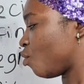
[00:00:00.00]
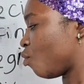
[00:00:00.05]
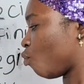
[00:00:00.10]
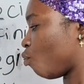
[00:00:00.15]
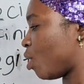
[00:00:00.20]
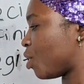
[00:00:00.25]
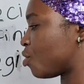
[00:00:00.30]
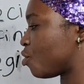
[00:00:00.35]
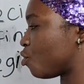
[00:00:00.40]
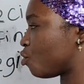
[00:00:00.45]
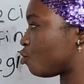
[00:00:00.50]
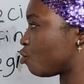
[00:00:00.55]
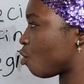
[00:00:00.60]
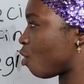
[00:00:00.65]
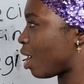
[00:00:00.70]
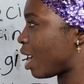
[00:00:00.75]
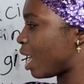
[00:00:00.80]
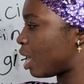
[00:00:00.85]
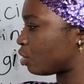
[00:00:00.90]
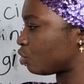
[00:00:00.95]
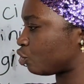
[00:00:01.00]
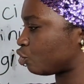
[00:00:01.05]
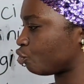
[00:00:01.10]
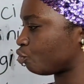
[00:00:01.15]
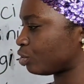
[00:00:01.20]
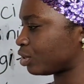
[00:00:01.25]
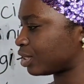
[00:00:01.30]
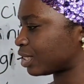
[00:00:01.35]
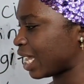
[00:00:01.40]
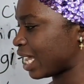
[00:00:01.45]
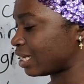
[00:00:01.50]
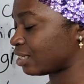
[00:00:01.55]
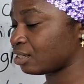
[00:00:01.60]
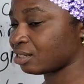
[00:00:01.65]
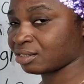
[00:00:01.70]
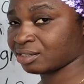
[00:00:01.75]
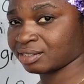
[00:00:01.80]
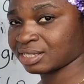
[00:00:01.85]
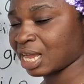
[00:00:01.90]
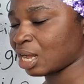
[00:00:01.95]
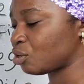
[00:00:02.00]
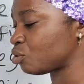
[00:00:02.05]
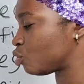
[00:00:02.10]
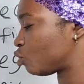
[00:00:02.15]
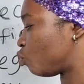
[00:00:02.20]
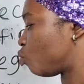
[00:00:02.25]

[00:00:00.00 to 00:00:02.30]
When you know how to recite these sounds,